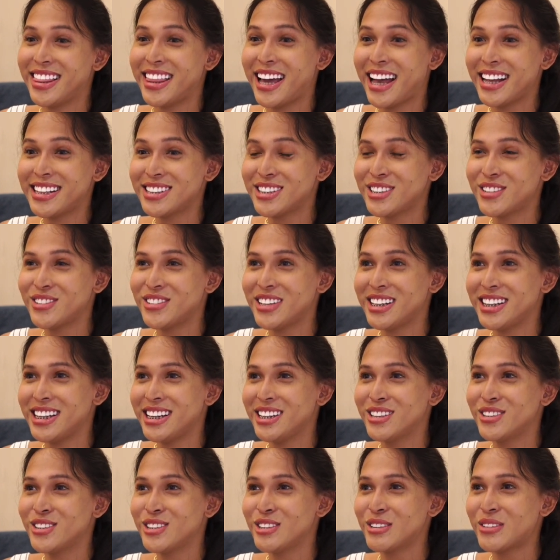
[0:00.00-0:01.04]
That's a
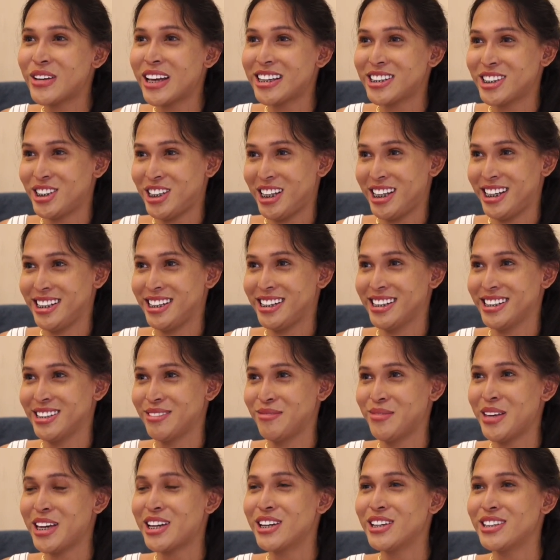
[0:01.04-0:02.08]
really good question,
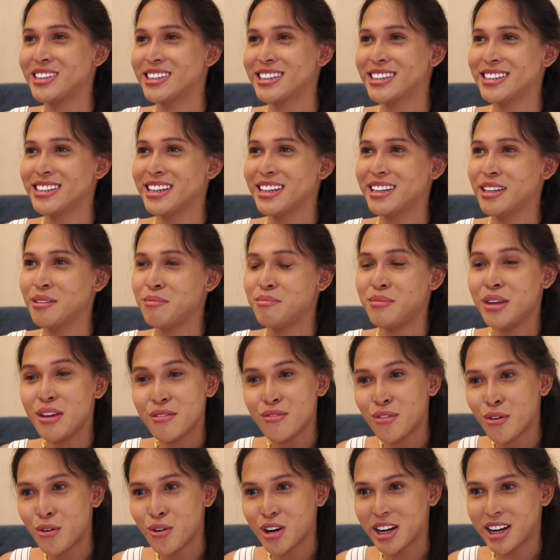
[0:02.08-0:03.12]
because
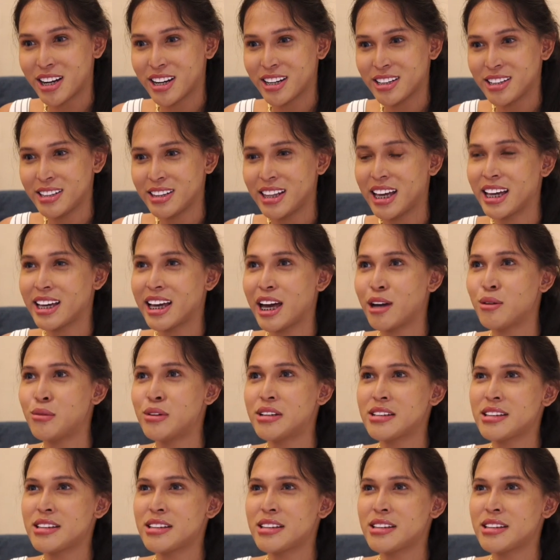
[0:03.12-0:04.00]
before, like when I